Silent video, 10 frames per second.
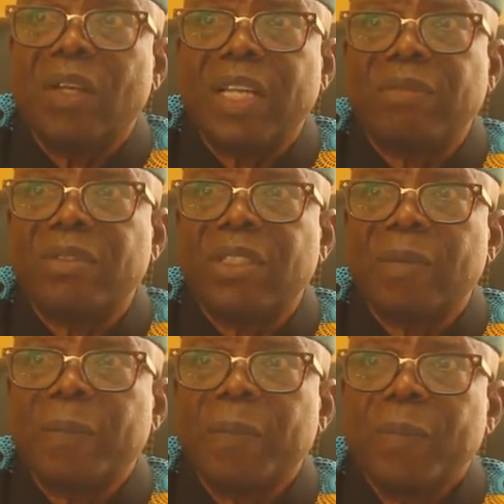left.
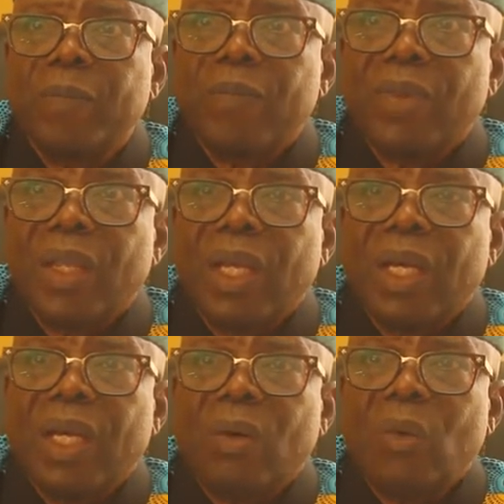
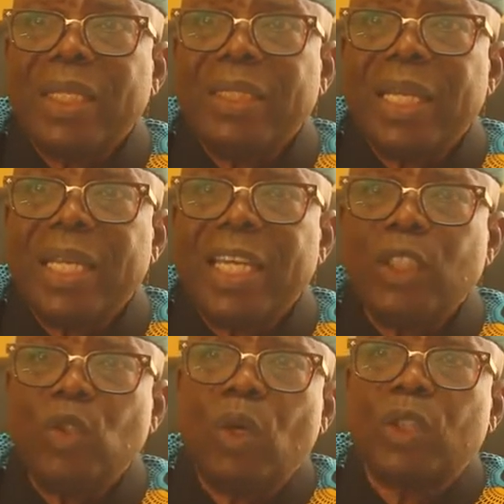Well, the
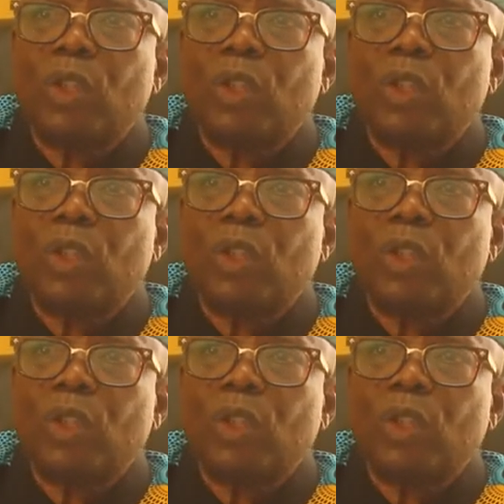issue was